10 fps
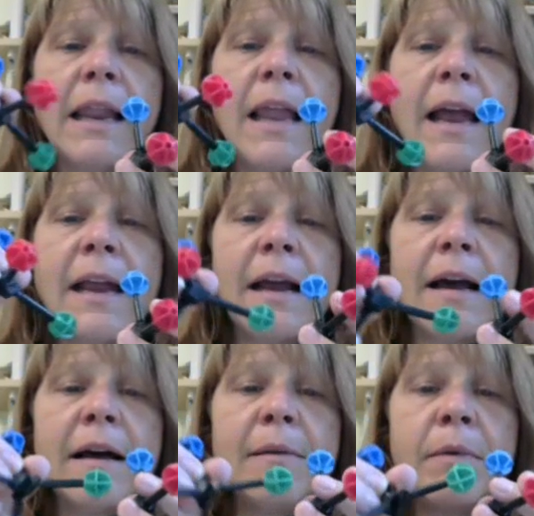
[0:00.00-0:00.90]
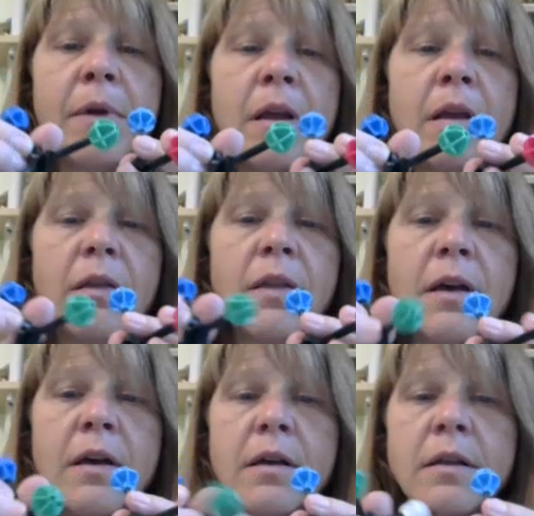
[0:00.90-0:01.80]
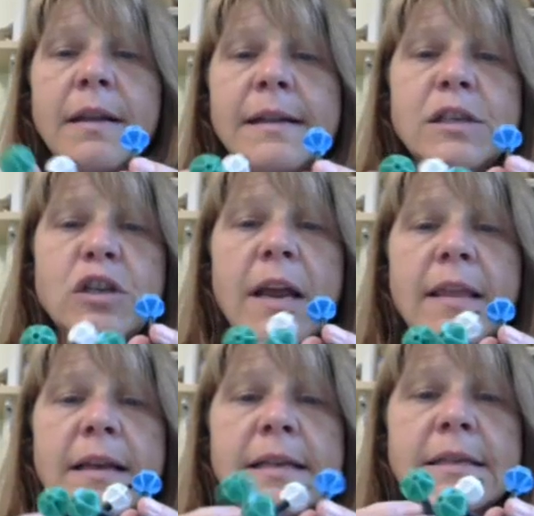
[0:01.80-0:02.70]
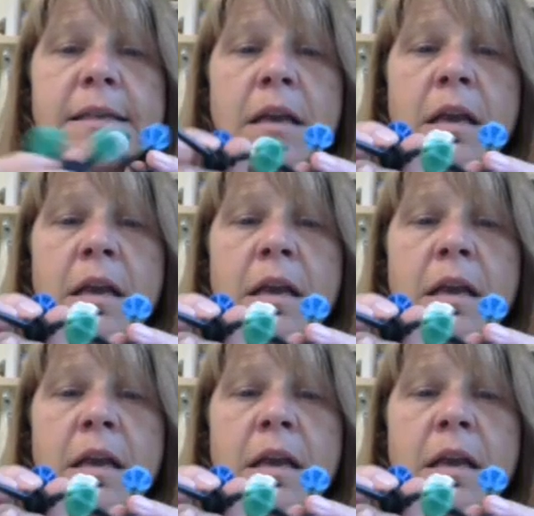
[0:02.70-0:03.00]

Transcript: line up let's try this.